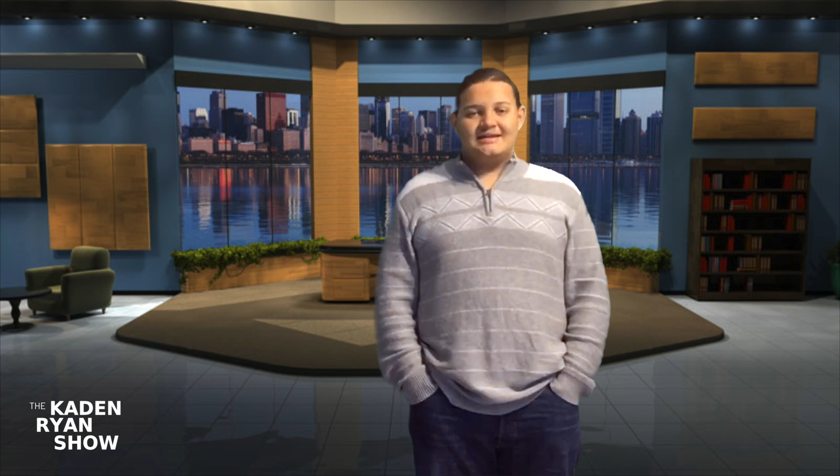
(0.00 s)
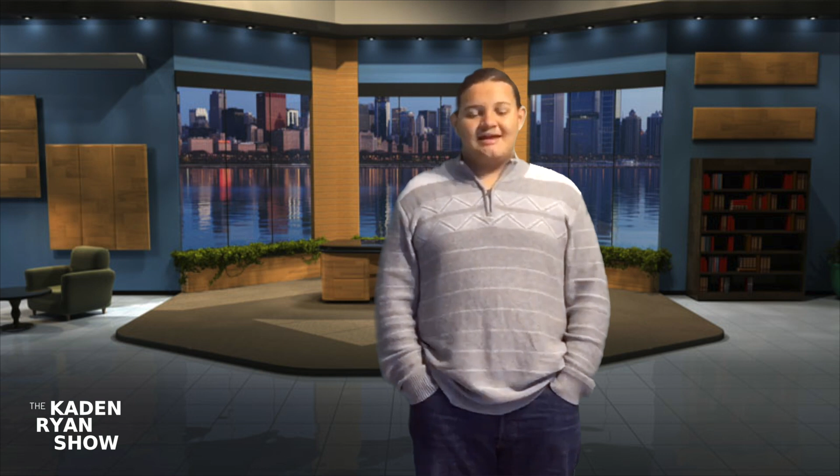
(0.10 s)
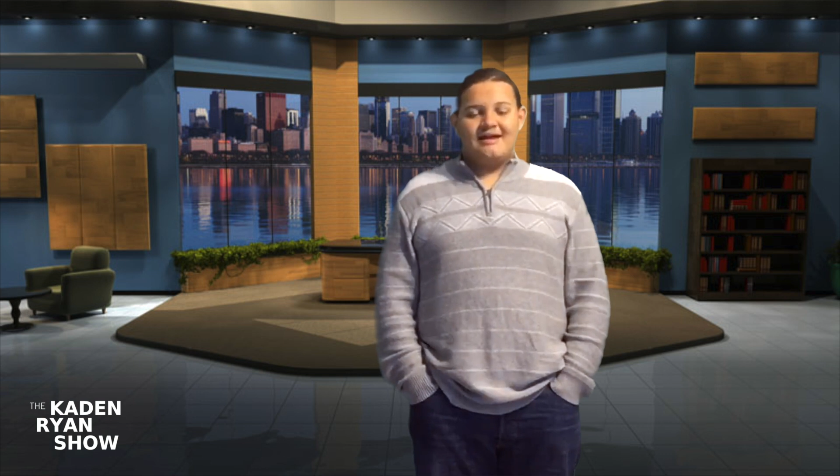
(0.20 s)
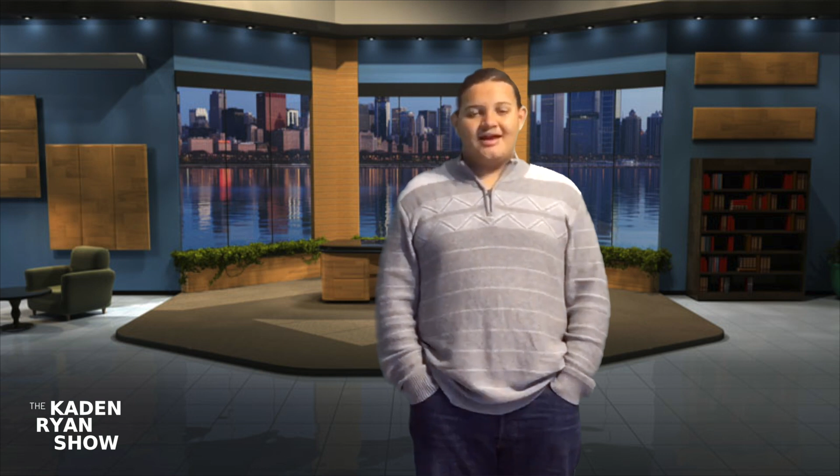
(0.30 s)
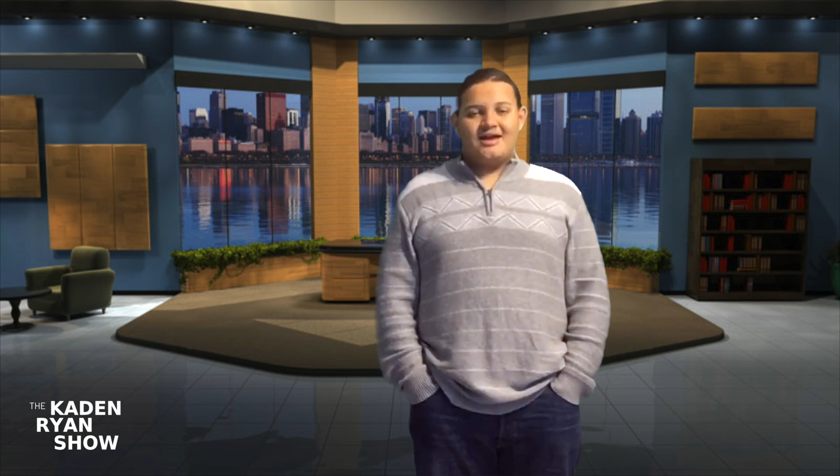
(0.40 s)

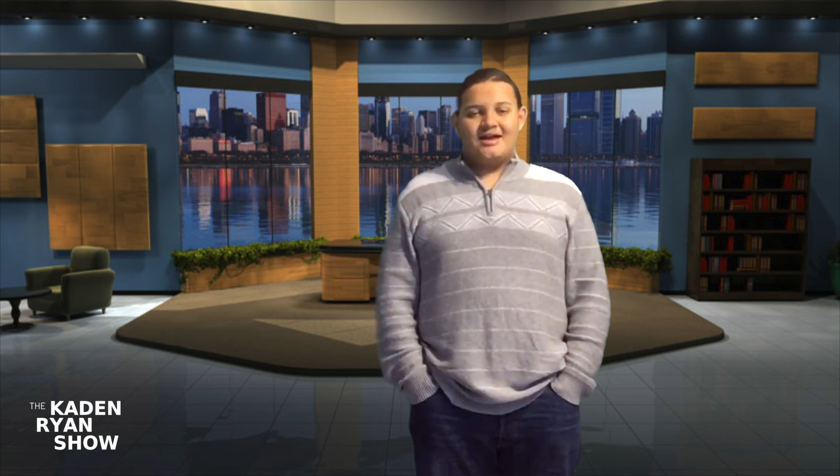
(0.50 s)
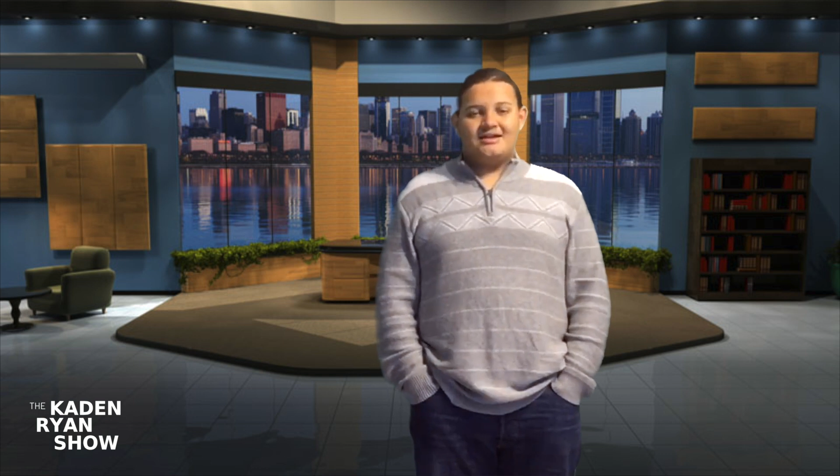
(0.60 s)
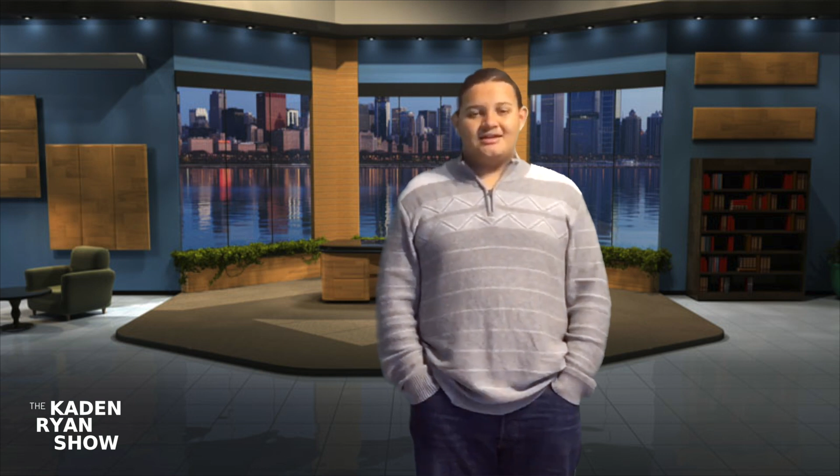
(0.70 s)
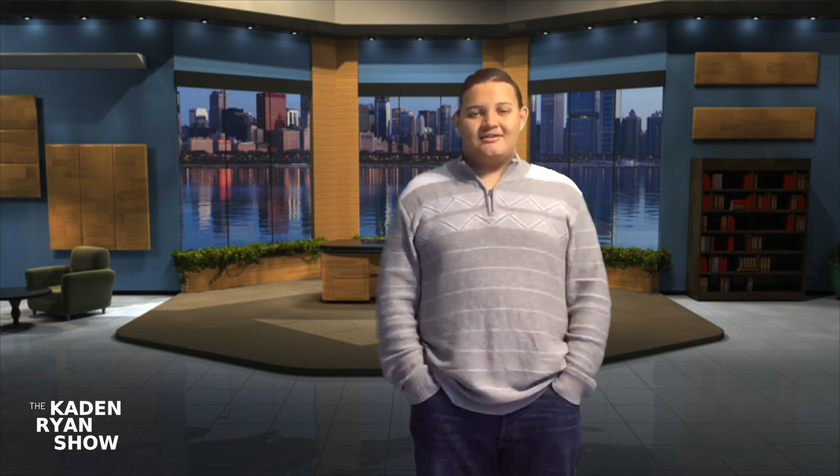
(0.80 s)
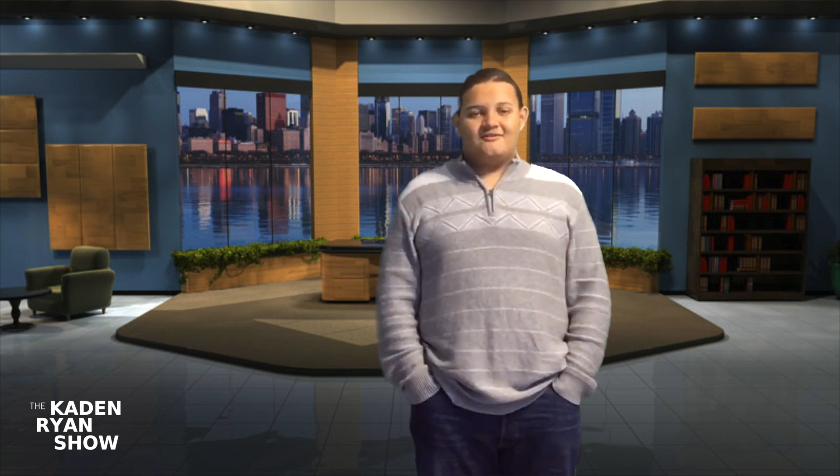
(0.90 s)
like I
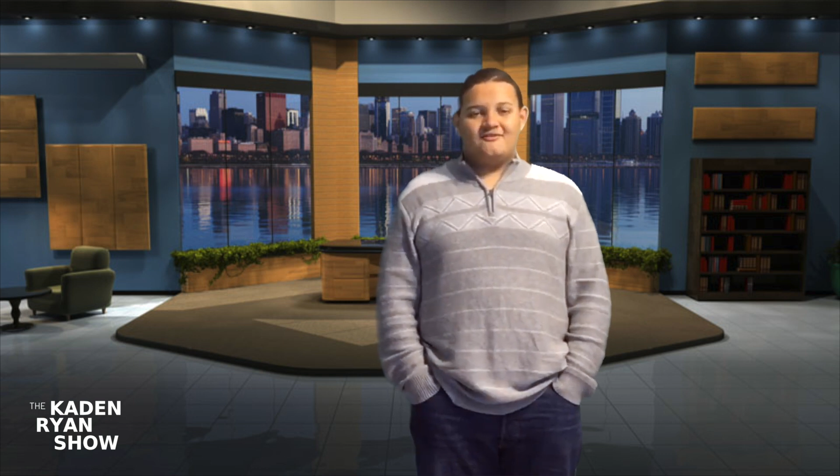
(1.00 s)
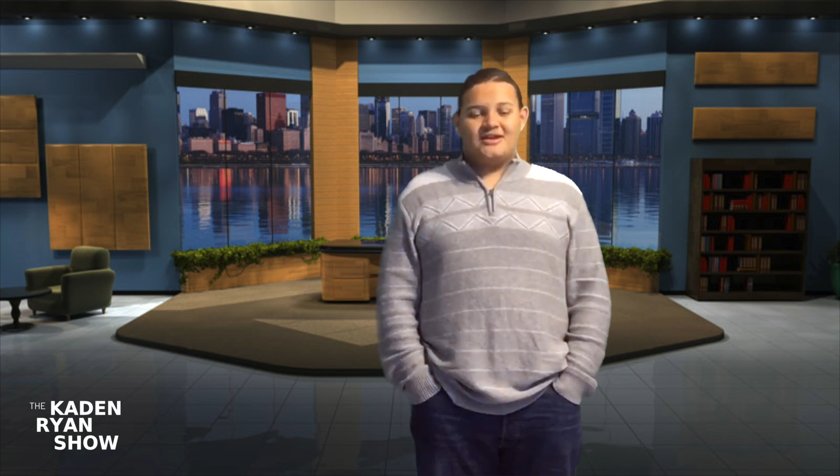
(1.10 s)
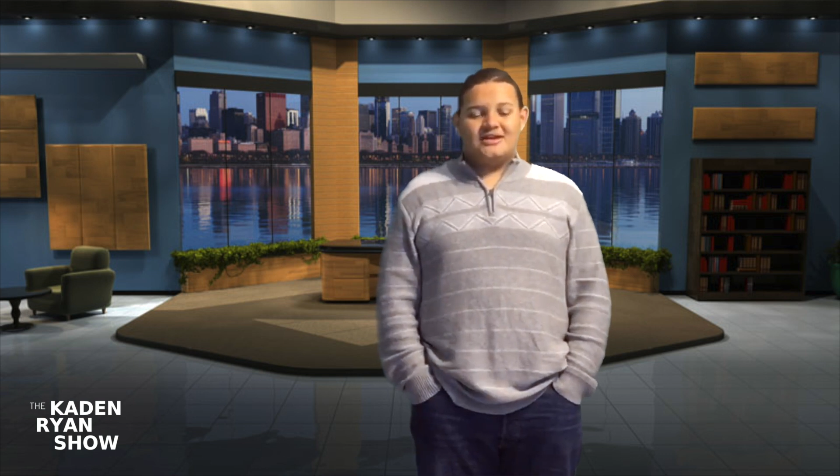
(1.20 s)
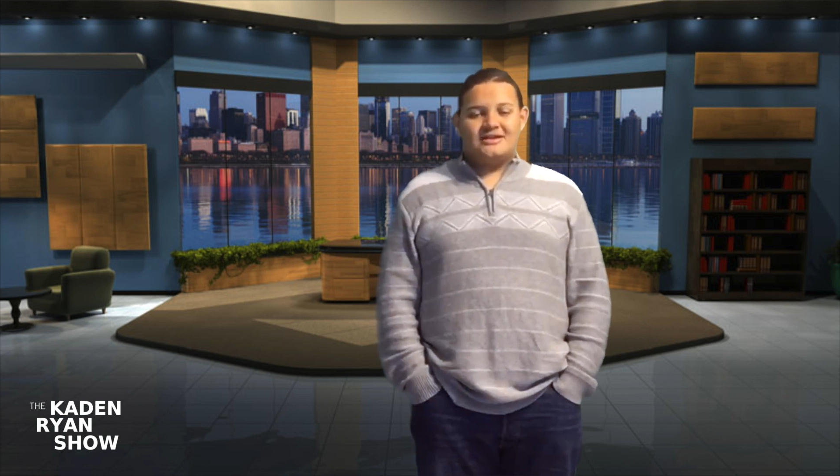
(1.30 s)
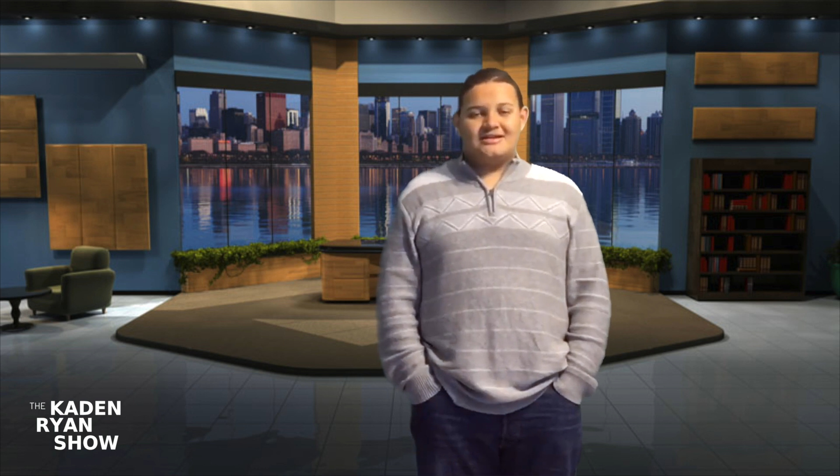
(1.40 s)
live
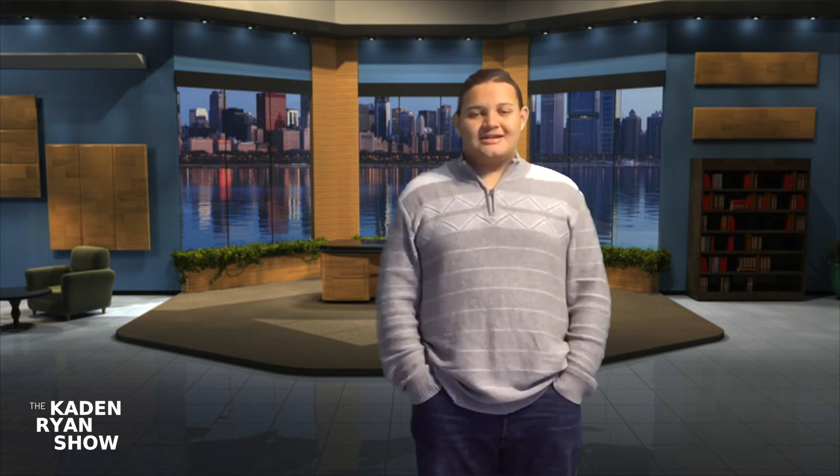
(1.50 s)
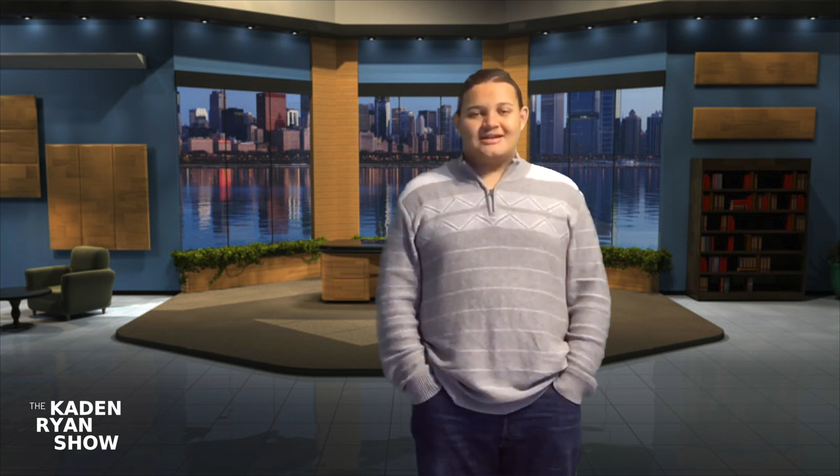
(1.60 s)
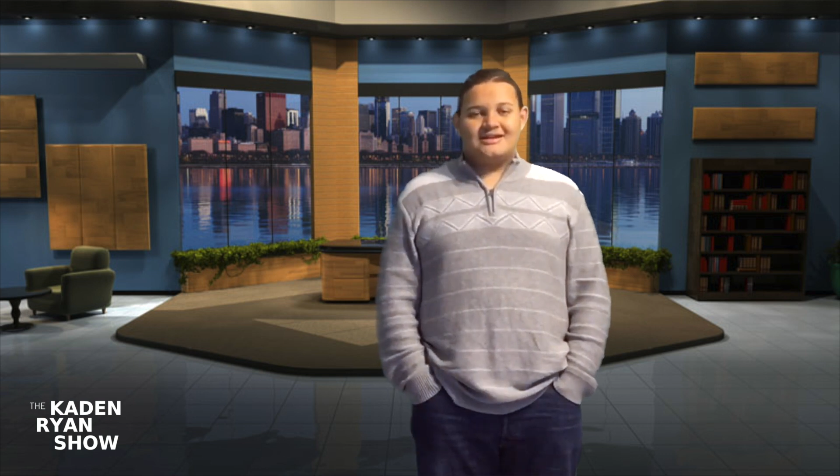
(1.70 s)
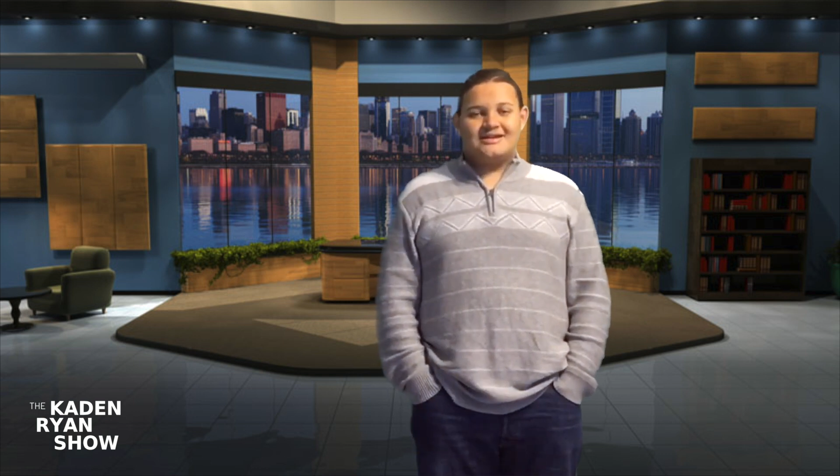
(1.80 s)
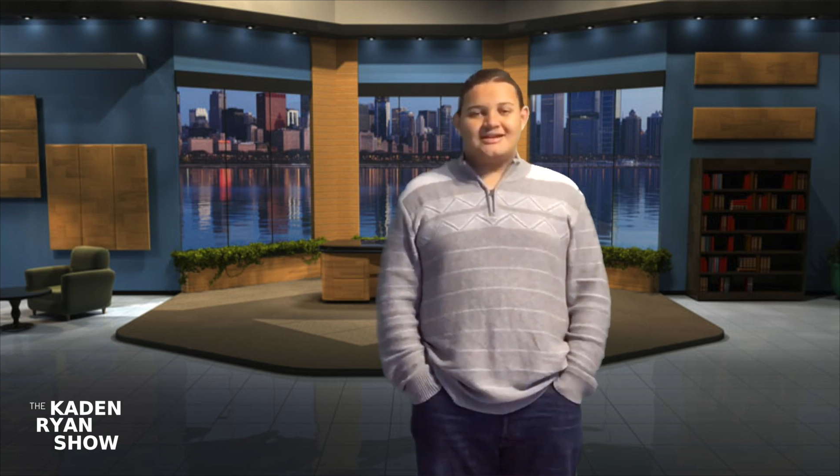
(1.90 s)
in
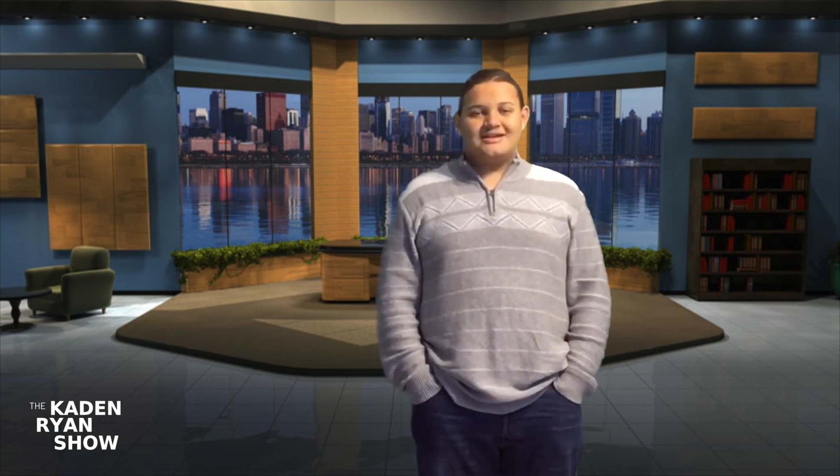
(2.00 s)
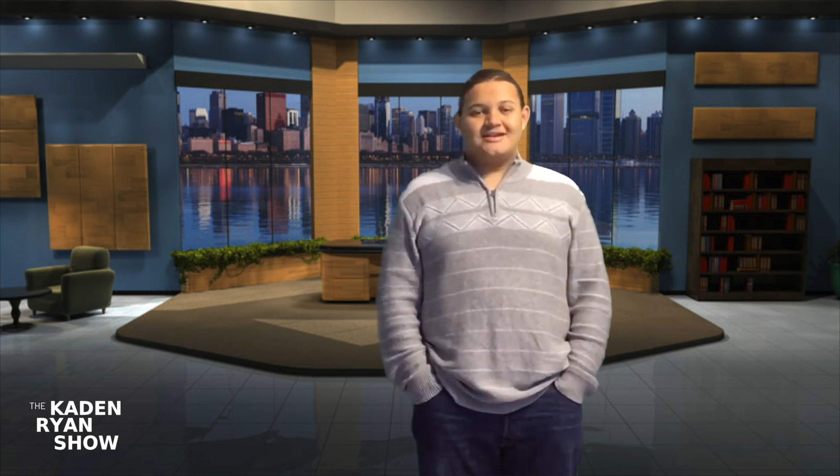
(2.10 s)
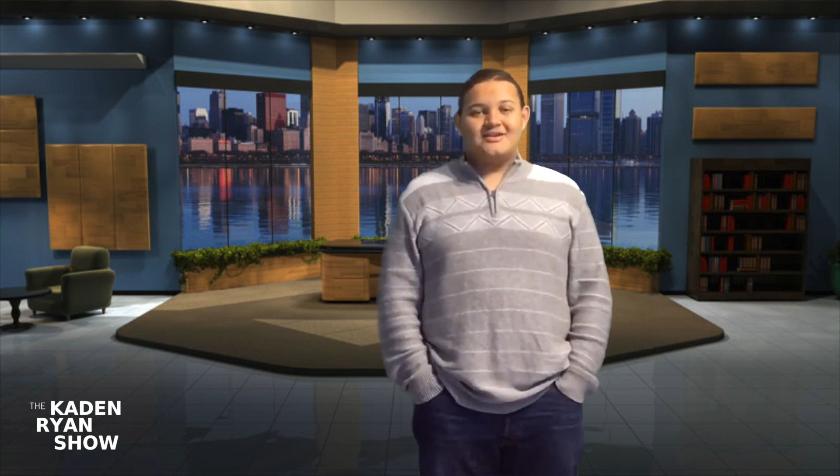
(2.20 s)
Connecticut.